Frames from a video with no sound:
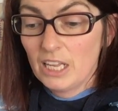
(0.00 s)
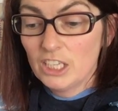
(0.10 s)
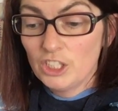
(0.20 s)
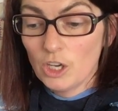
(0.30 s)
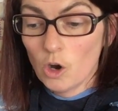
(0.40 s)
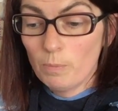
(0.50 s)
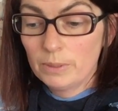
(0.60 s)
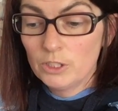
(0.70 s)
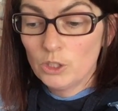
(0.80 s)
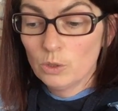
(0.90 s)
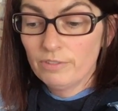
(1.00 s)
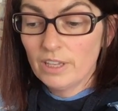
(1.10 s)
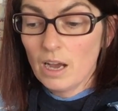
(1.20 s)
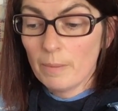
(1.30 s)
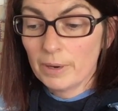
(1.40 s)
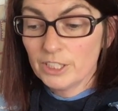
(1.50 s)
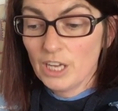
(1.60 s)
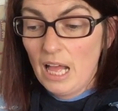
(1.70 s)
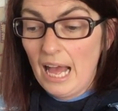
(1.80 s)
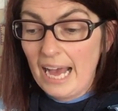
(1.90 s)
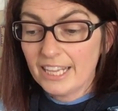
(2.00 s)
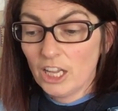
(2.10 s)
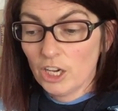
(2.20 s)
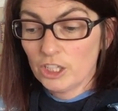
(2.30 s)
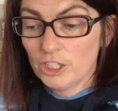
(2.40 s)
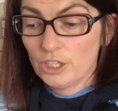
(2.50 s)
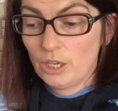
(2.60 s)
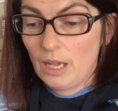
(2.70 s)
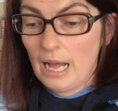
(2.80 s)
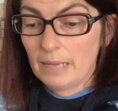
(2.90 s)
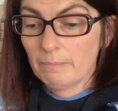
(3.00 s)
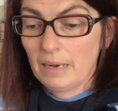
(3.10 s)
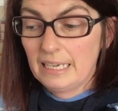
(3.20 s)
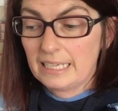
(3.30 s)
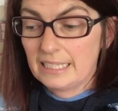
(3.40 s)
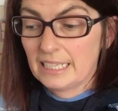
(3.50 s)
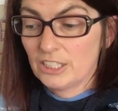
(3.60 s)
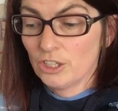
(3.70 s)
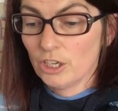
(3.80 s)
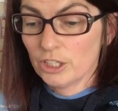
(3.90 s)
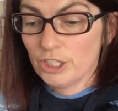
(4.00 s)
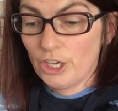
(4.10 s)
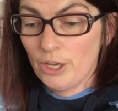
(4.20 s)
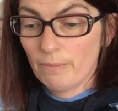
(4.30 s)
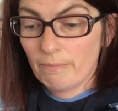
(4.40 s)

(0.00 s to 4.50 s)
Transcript: She opened the door of the cupboard and looked, and my little sister looked too.